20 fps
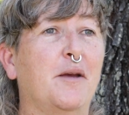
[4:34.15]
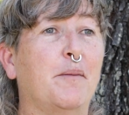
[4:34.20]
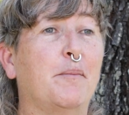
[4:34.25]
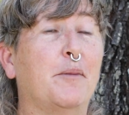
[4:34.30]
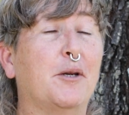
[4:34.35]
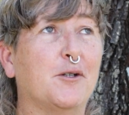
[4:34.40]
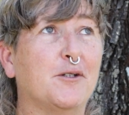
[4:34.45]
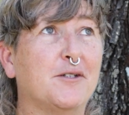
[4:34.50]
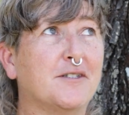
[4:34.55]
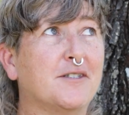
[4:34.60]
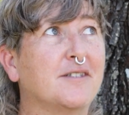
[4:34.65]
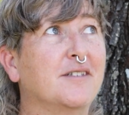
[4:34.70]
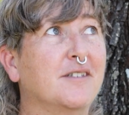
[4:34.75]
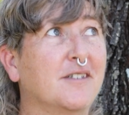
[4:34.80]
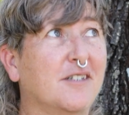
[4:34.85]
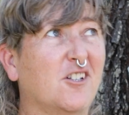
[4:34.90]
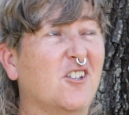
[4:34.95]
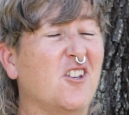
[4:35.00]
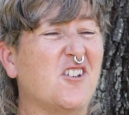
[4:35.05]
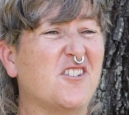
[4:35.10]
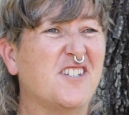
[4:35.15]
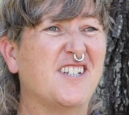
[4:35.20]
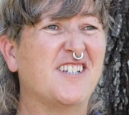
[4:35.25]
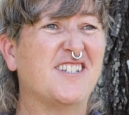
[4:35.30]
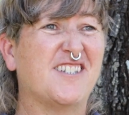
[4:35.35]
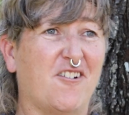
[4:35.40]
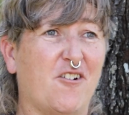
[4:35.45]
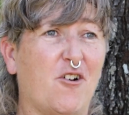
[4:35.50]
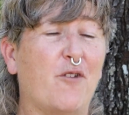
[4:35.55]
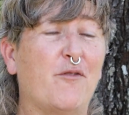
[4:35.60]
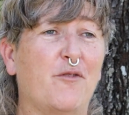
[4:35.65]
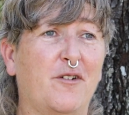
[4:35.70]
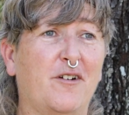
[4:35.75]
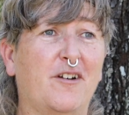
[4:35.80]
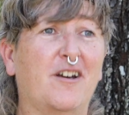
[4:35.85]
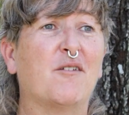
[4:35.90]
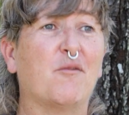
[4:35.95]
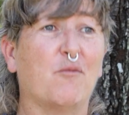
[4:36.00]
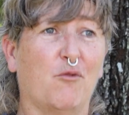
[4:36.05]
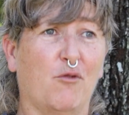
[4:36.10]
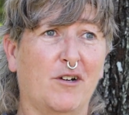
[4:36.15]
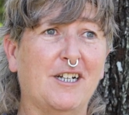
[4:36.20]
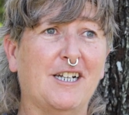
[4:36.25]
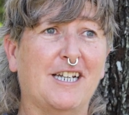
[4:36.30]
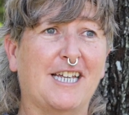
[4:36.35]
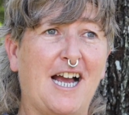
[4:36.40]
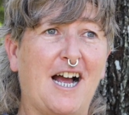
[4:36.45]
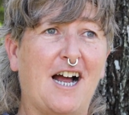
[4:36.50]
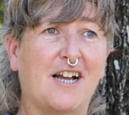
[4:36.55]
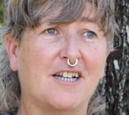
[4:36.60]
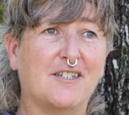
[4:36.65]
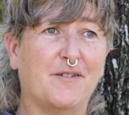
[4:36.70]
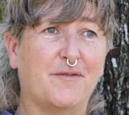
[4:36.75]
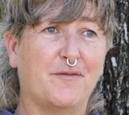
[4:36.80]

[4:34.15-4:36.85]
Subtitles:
because glossies are often really hard to